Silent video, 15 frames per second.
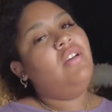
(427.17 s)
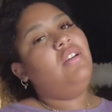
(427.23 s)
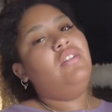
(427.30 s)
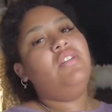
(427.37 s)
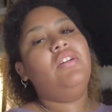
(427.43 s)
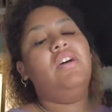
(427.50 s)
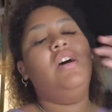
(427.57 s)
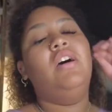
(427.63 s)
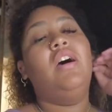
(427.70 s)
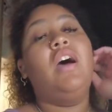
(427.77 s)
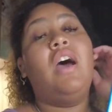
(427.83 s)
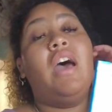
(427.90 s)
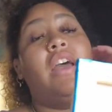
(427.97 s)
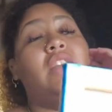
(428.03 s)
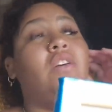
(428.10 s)
Ooh,
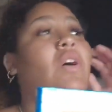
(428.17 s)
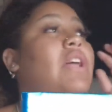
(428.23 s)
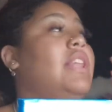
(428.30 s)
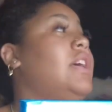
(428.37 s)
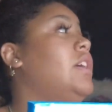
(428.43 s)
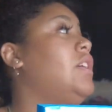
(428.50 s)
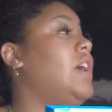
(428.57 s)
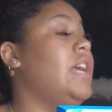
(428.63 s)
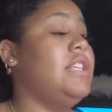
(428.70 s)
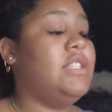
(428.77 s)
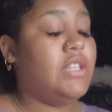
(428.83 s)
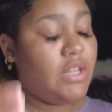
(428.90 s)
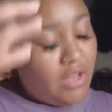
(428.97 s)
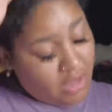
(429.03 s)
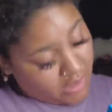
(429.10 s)
I know I look crazy,
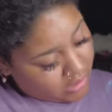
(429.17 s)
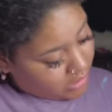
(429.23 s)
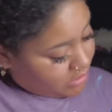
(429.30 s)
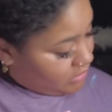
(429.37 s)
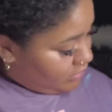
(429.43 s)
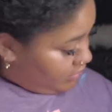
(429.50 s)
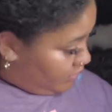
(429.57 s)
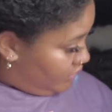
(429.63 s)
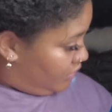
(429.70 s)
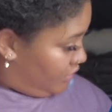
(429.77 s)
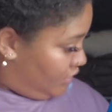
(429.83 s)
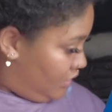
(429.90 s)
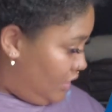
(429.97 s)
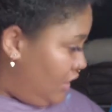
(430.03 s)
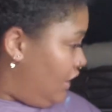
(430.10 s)
y'all.
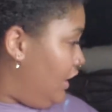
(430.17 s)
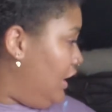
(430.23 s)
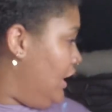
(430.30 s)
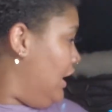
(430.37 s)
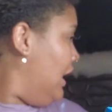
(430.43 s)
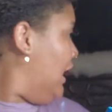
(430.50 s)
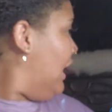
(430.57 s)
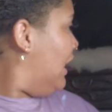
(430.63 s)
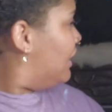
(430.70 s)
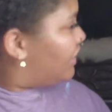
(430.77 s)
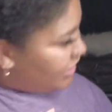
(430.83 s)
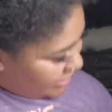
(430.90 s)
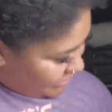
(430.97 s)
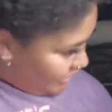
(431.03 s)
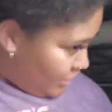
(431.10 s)
I
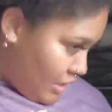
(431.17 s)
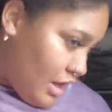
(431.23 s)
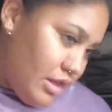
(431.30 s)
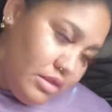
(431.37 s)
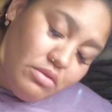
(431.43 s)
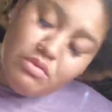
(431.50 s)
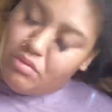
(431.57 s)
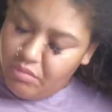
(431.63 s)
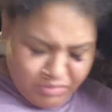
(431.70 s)
just got through